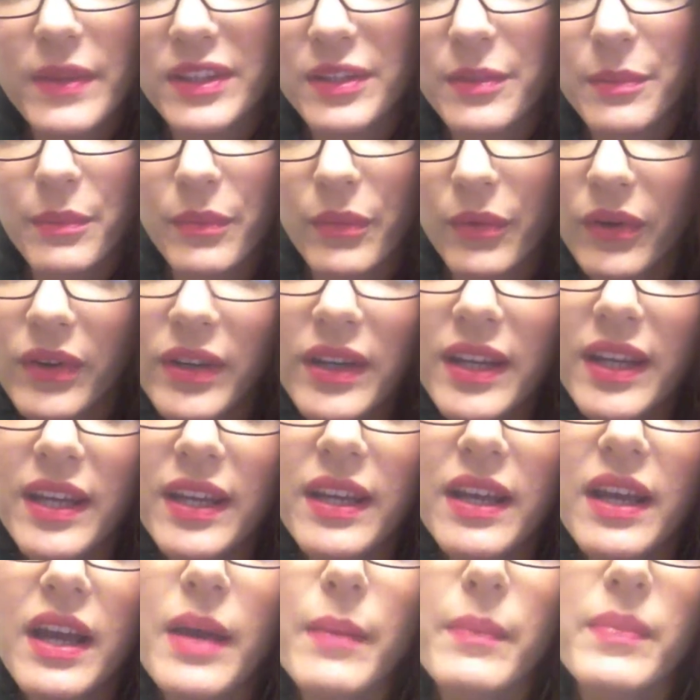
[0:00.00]
in the morning
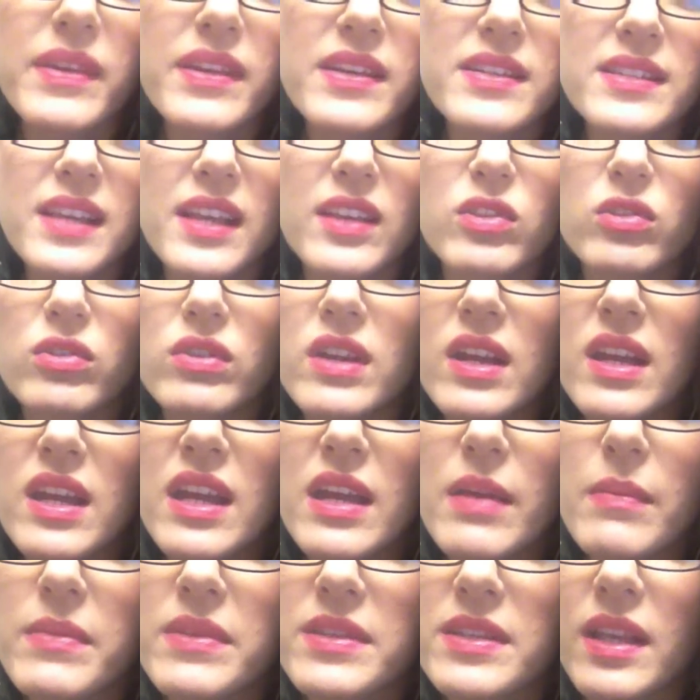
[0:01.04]
because like 3
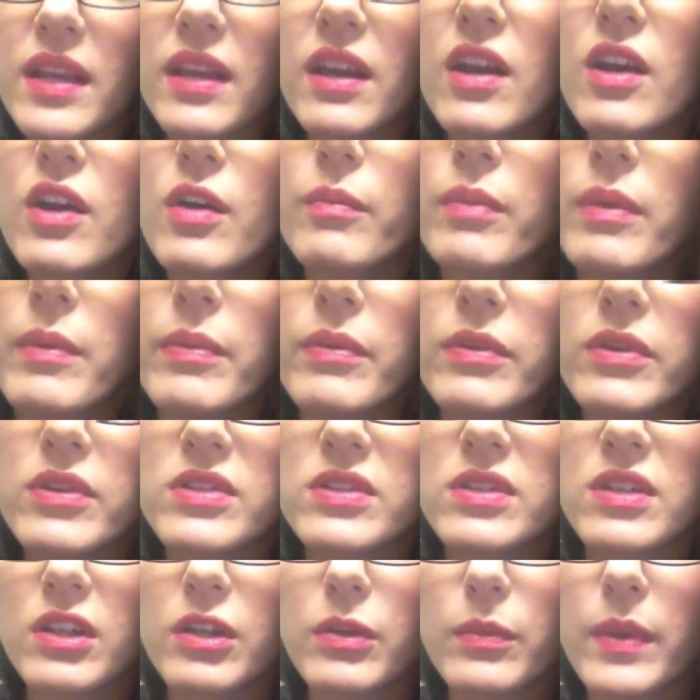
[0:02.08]
a.m. is like, oh, people are
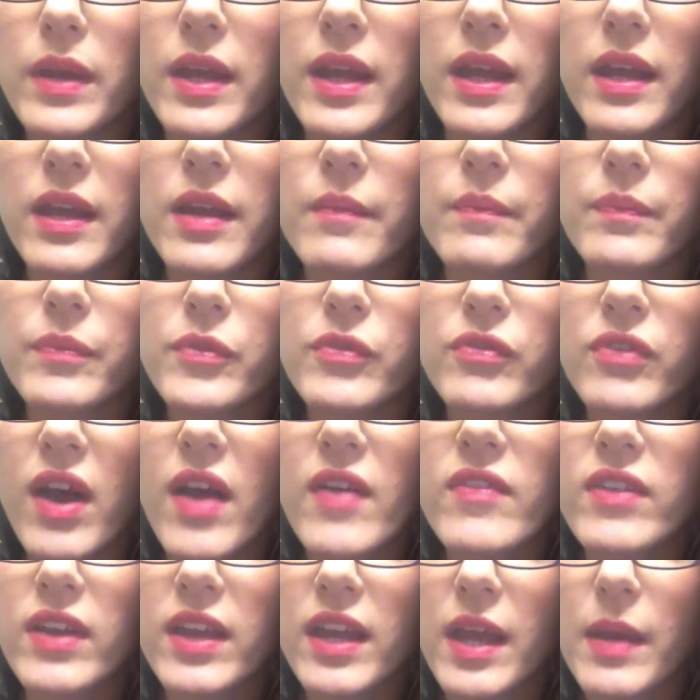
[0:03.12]
still awake. 5
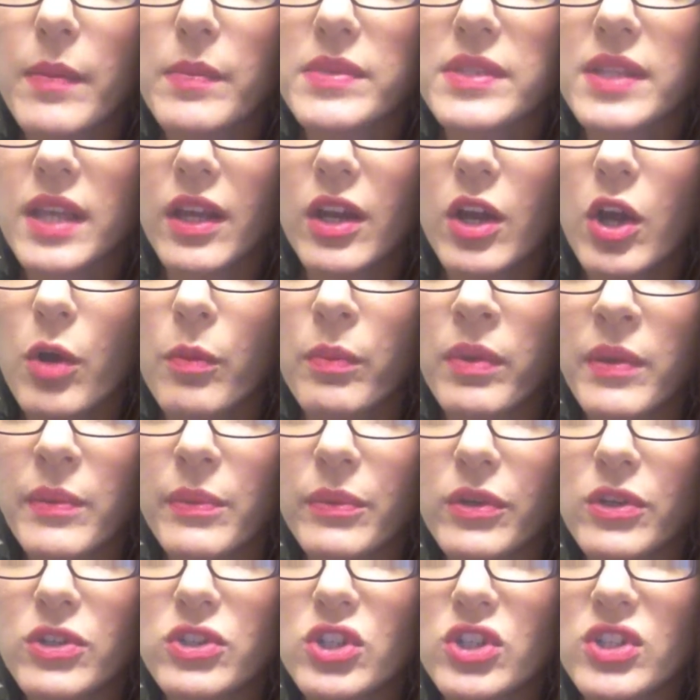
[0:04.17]
a.m. is like, oh, people
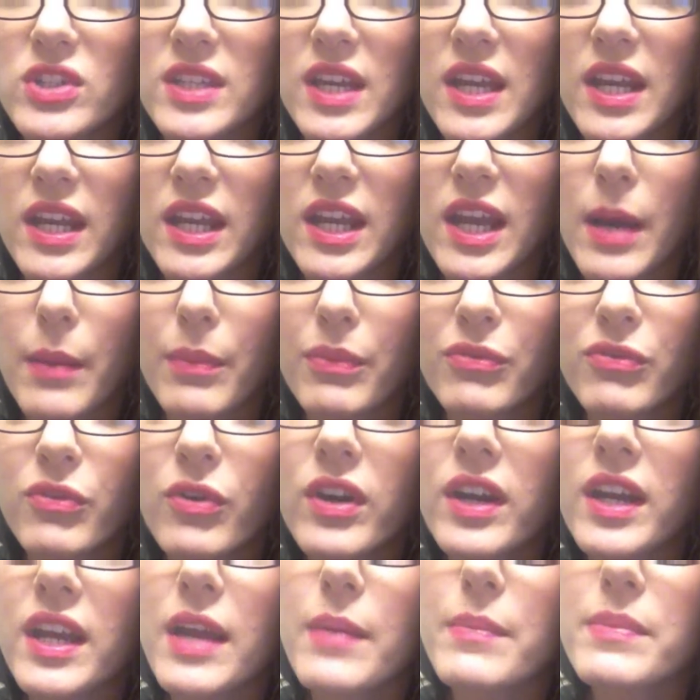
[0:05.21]
are just getting up. 4
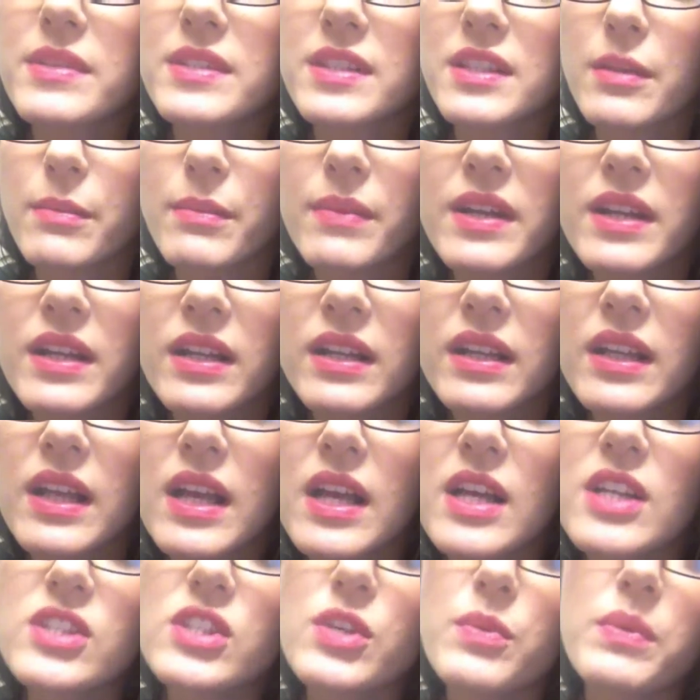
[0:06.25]
a.m. is in the middle,
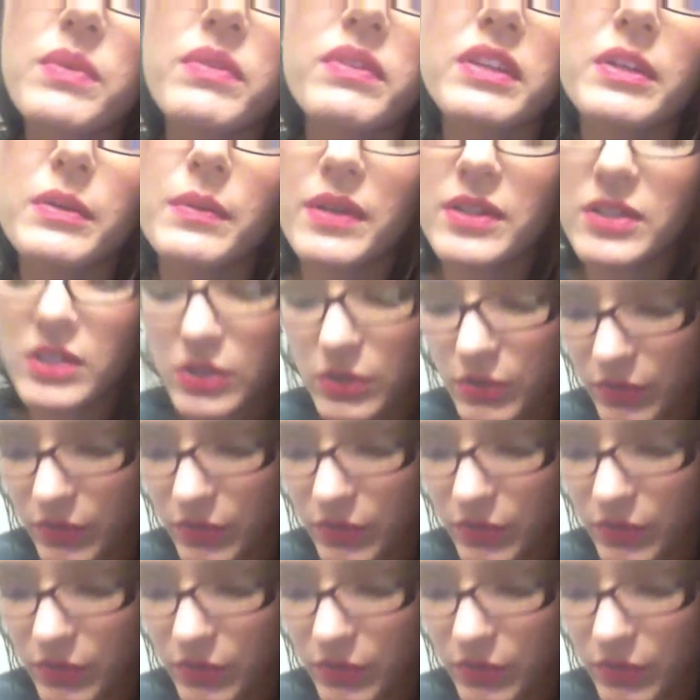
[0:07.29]
so we really want to